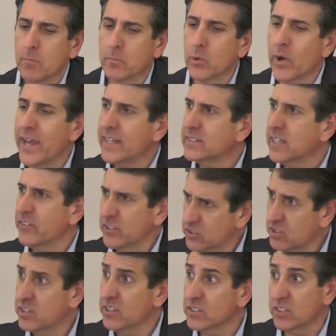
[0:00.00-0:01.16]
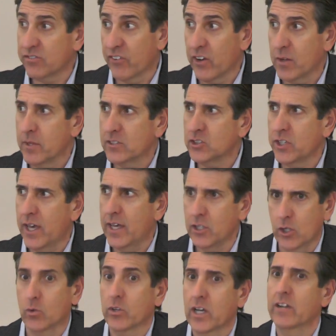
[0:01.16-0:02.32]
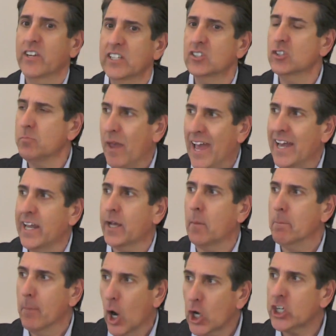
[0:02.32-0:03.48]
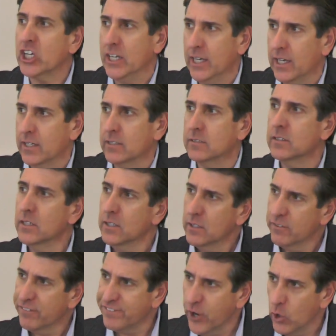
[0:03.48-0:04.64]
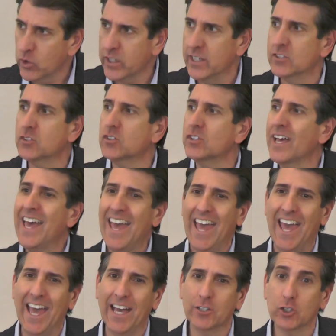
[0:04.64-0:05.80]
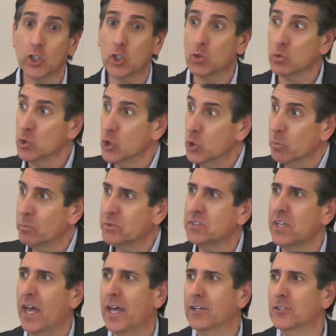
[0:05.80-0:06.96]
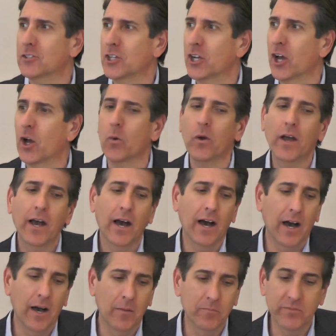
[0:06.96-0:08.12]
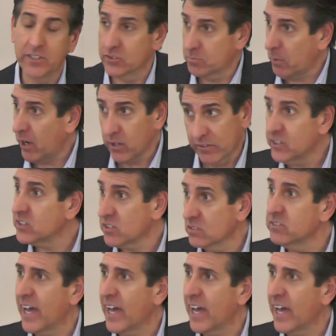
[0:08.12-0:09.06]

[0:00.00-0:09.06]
break that? There still is very much a kind of Hispanic marketing focus and groups, and there's part of it is the